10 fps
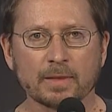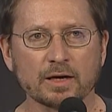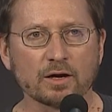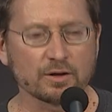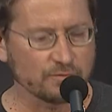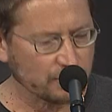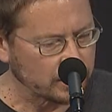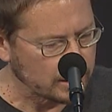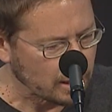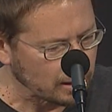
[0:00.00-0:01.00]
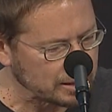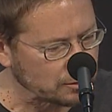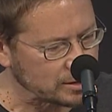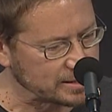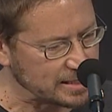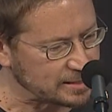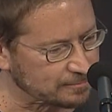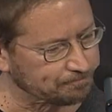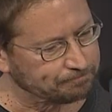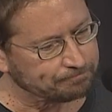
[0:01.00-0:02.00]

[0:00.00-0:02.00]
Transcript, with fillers: in a, in a very uh, literal sense.